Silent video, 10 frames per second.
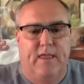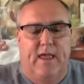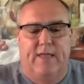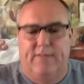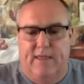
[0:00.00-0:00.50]

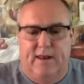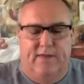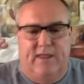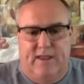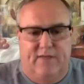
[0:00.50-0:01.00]
And then
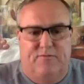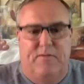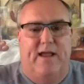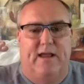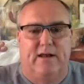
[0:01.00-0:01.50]
as he gets
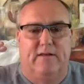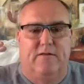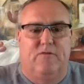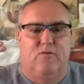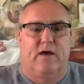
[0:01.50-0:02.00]
back into
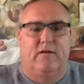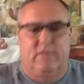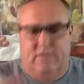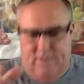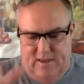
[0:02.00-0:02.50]
the throttle,
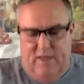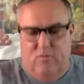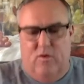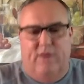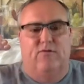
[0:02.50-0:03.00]
you see he
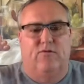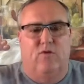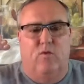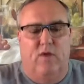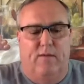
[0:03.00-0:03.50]
wrestles
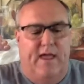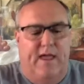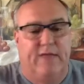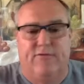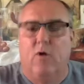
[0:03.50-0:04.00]
the wheel back.
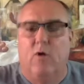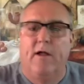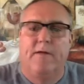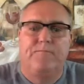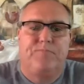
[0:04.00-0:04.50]
And so,
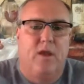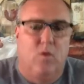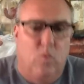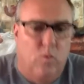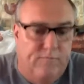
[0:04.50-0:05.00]

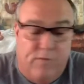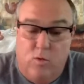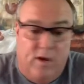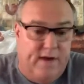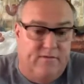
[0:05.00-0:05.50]
for
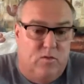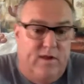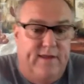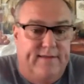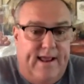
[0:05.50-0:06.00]
whatever the
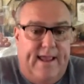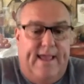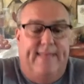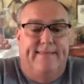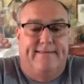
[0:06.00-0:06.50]
reason, I
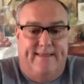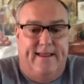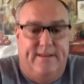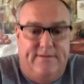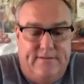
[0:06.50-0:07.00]
had the
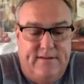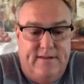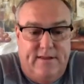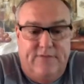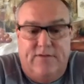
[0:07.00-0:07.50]
sense
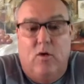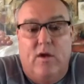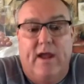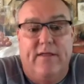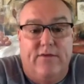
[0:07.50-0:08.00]
to say,
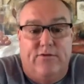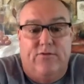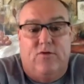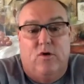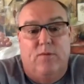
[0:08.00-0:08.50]
okay, this
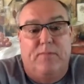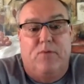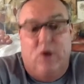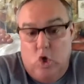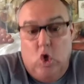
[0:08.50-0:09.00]
is going to be
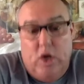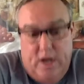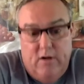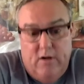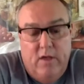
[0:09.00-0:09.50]
pretty good
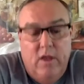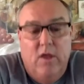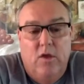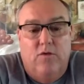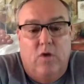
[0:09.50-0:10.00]
here.
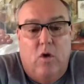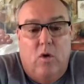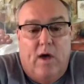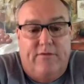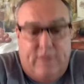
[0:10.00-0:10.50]
So
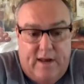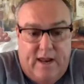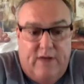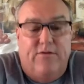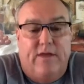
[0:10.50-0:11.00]
I said,
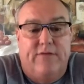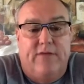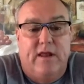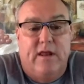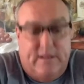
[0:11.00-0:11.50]
Anders, I
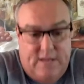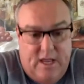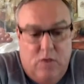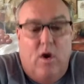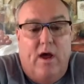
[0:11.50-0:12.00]
said, I'll tell
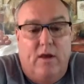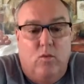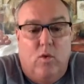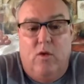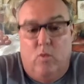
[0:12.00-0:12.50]
you what,
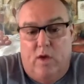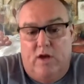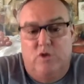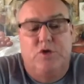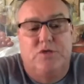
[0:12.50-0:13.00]
why, why
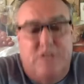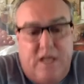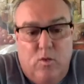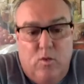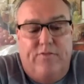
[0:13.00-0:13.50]
don't you
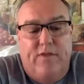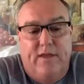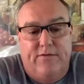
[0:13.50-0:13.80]
stay with this?